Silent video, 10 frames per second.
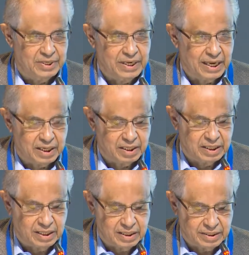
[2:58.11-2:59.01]
that,
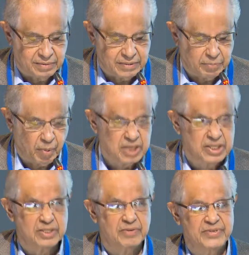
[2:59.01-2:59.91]
the, the
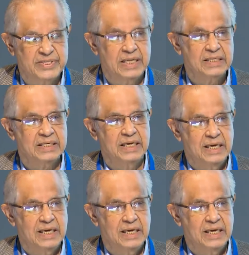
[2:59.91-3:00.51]
deposits of silt